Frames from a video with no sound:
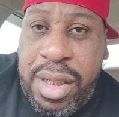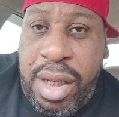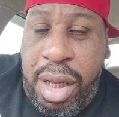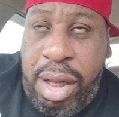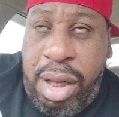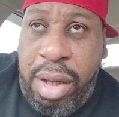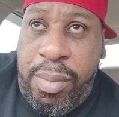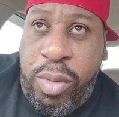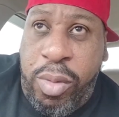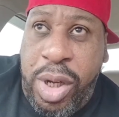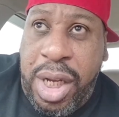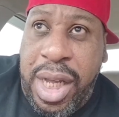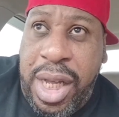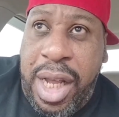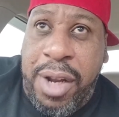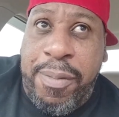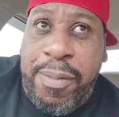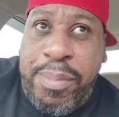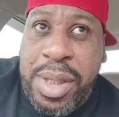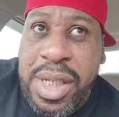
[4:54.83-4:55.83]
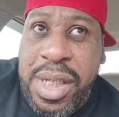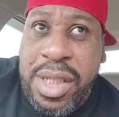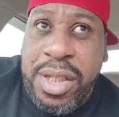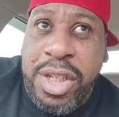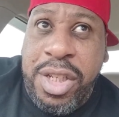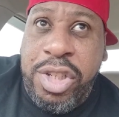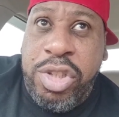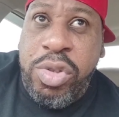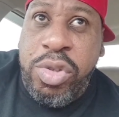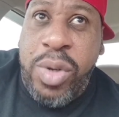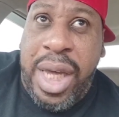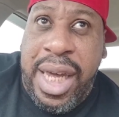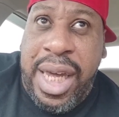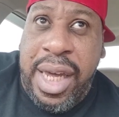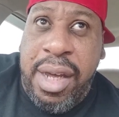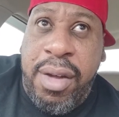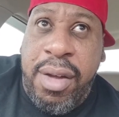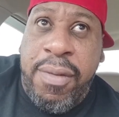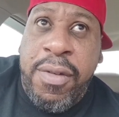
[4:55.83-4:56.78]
um, what kind of business you have,